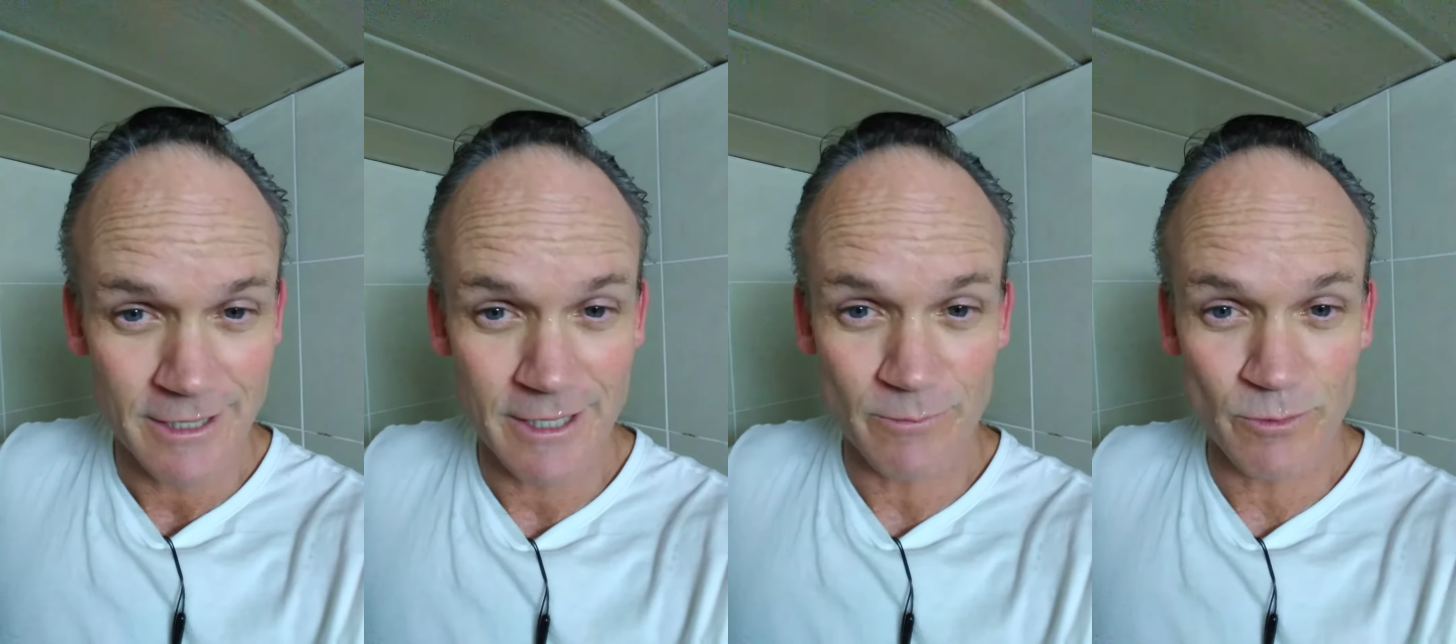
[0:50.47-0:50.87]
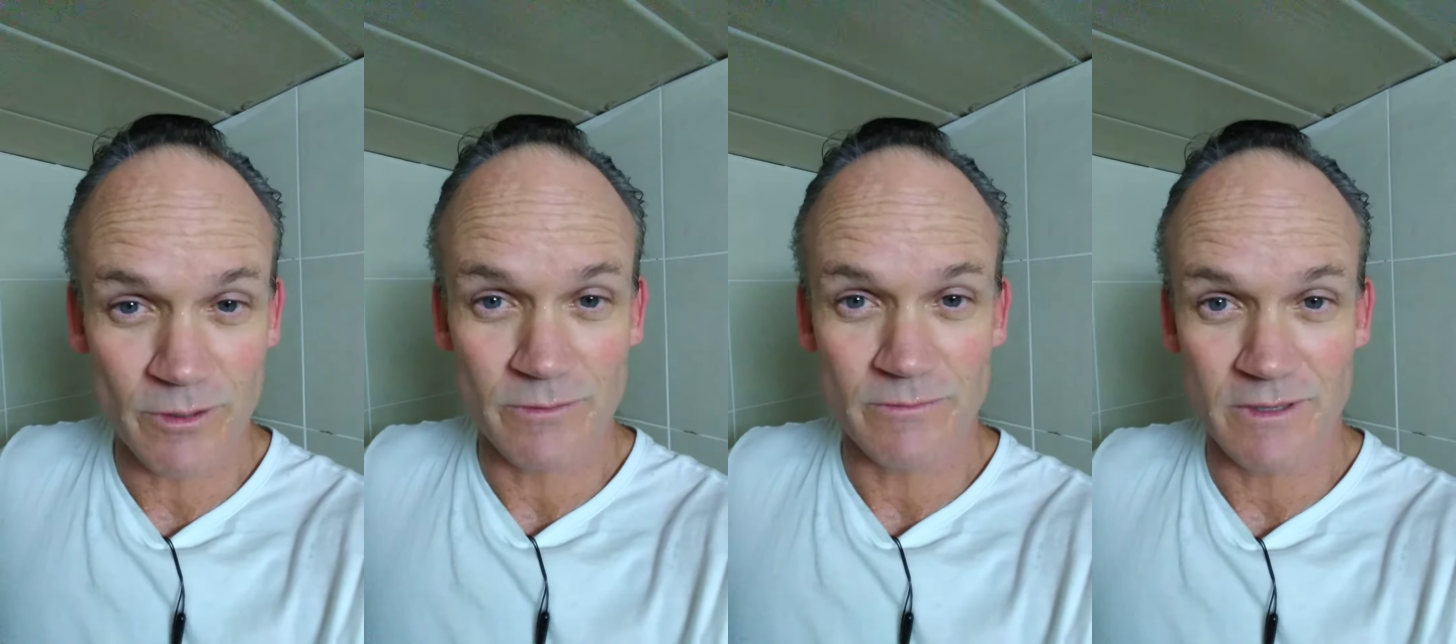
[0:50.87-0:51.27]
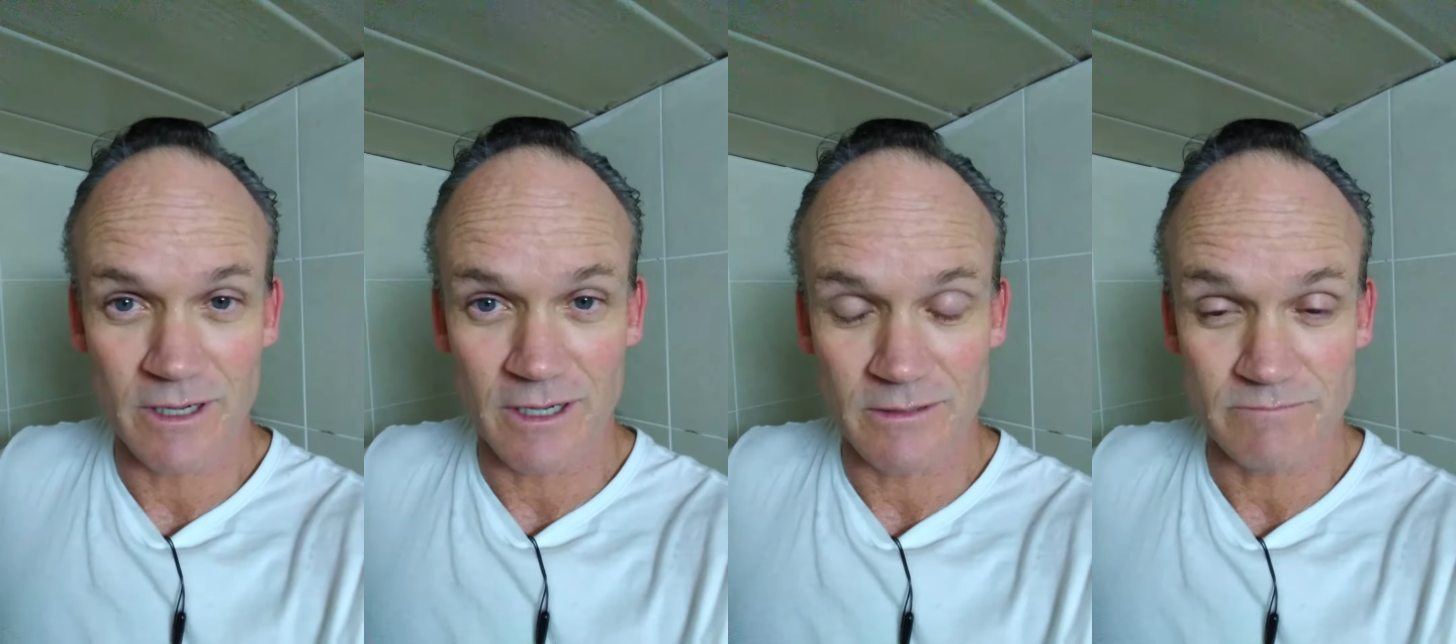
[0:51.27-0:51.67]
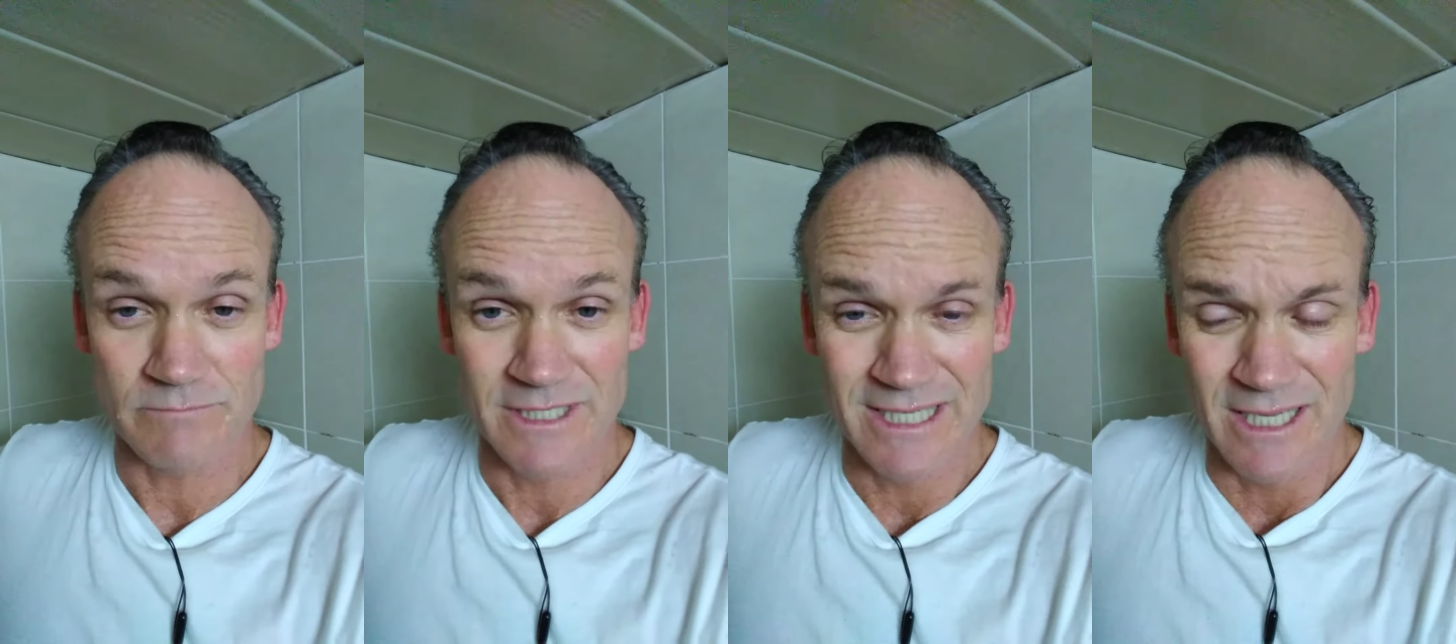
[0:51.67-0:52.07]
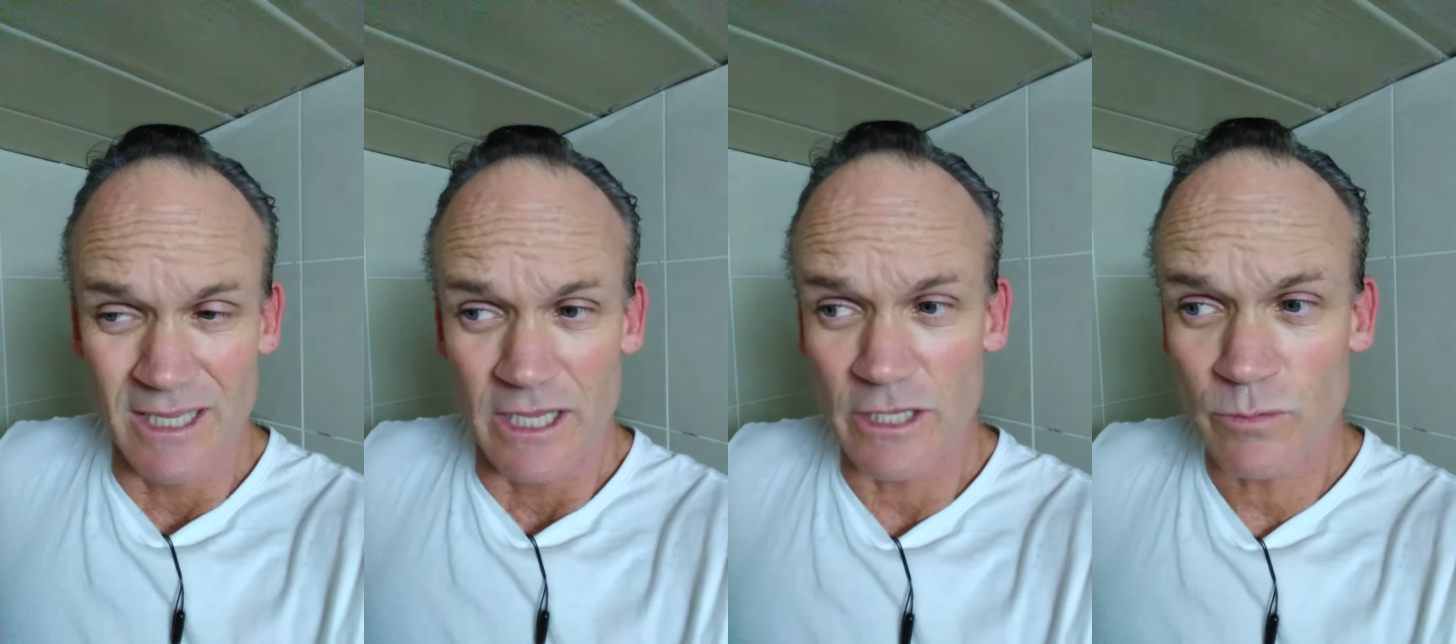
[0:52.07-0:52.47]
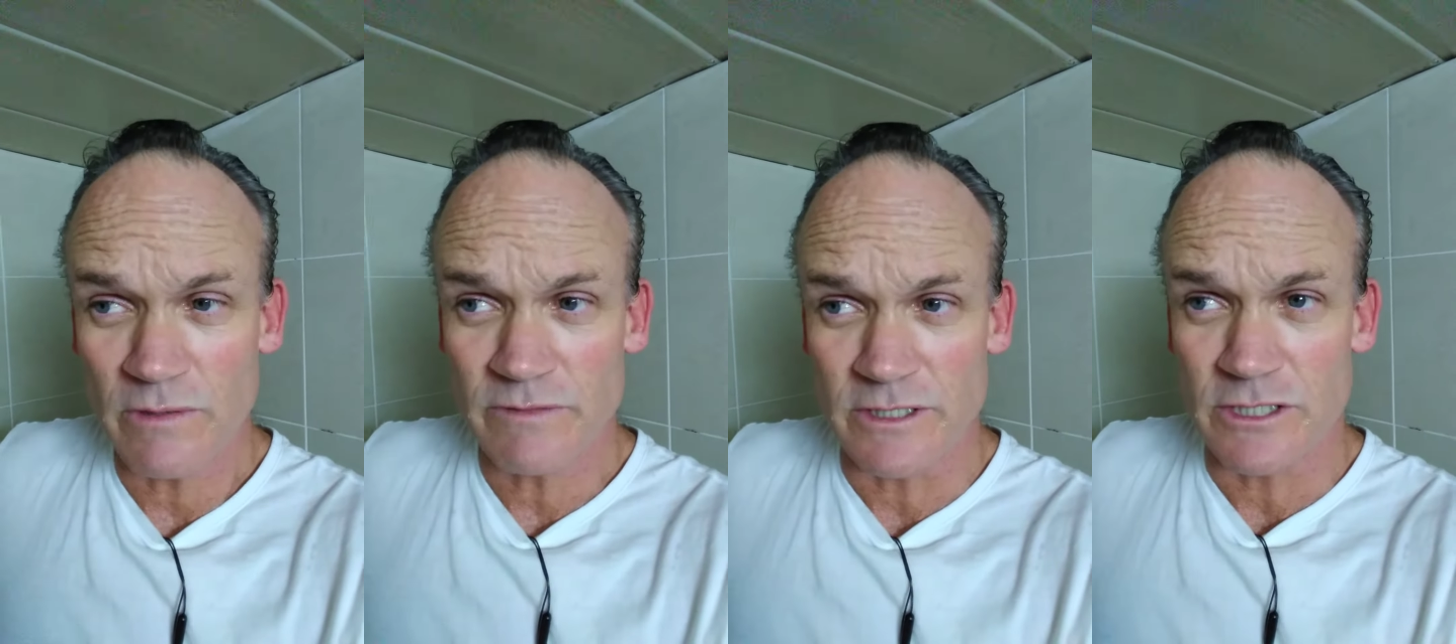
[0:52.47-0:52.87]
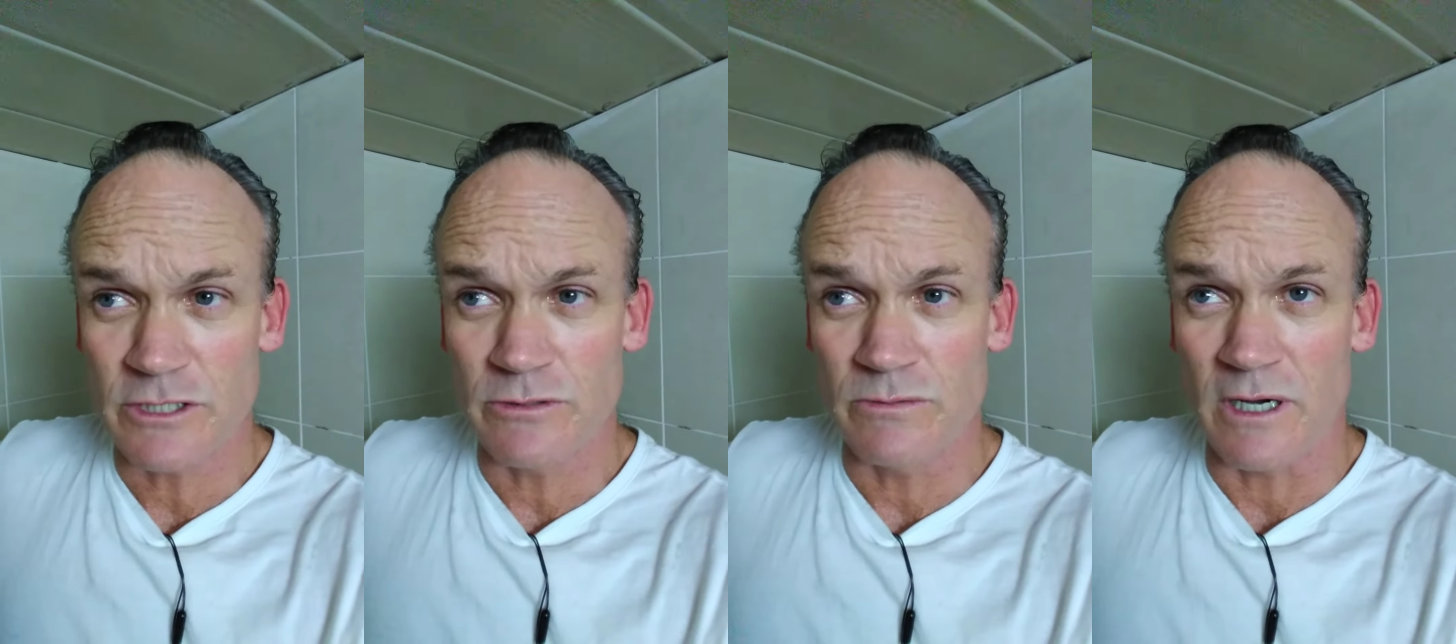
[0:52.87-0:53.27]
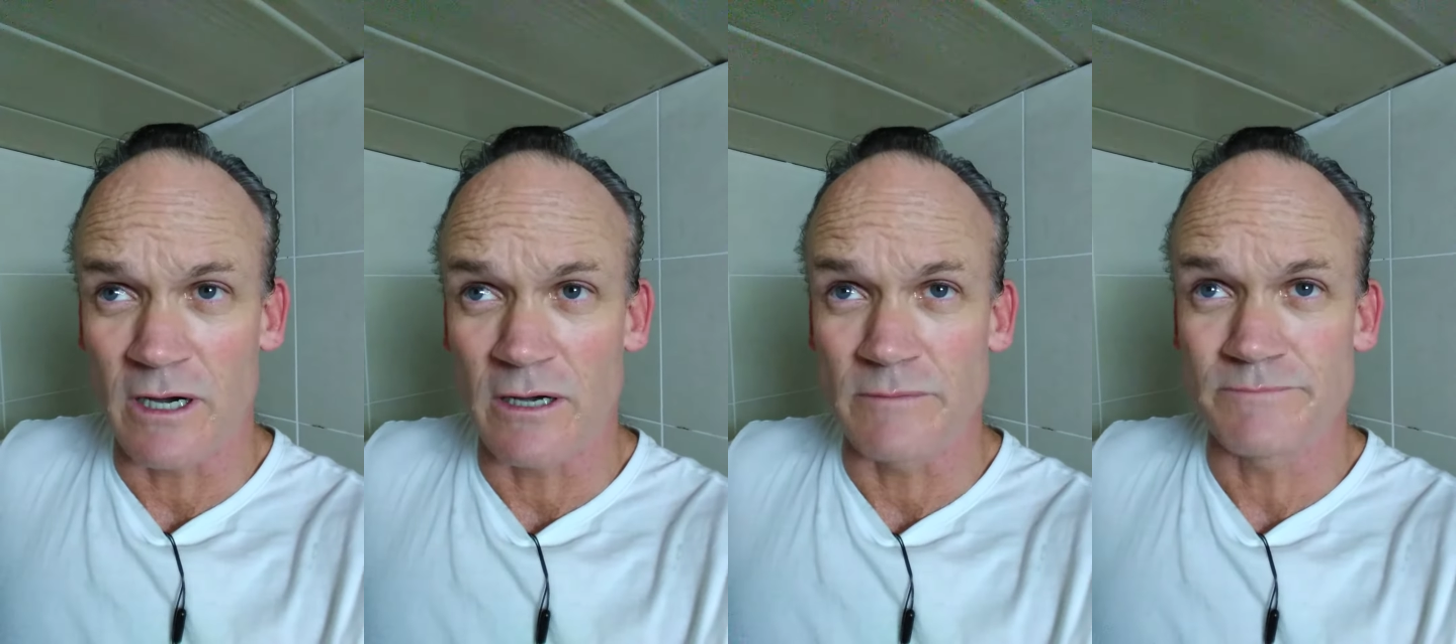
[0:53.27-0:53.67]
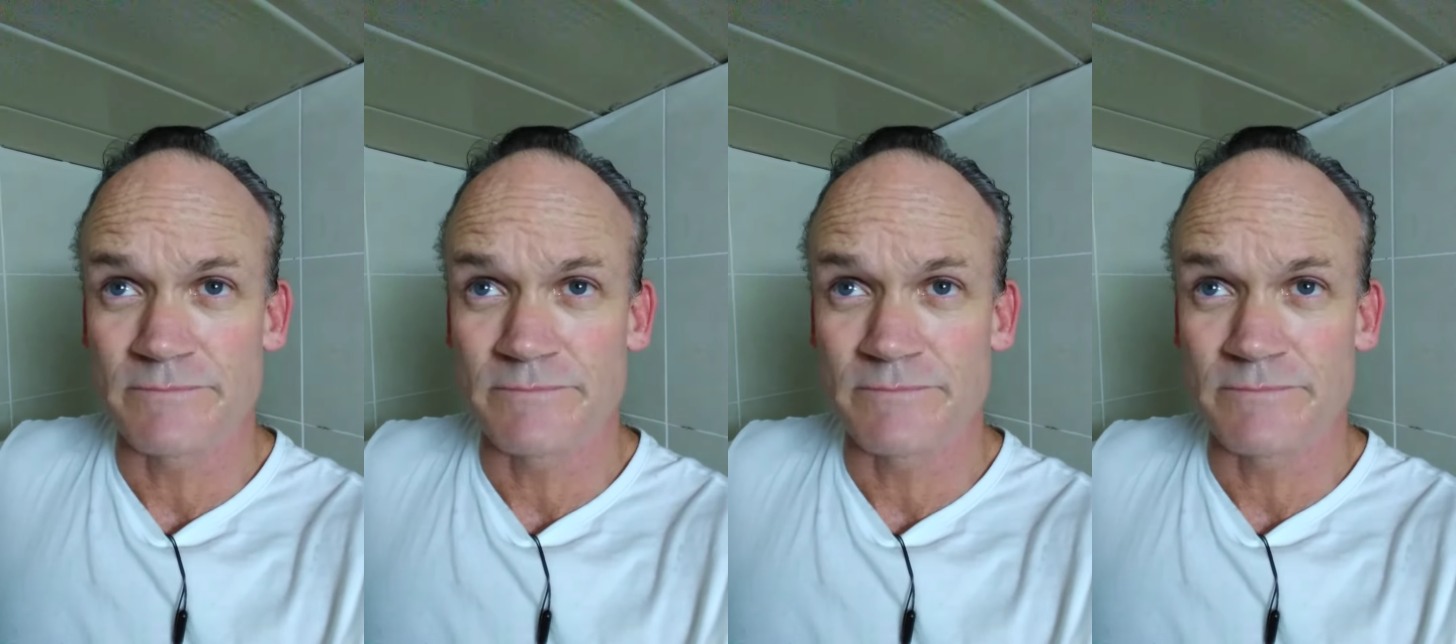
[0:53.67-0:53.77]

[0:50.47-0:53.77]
that were equivalent to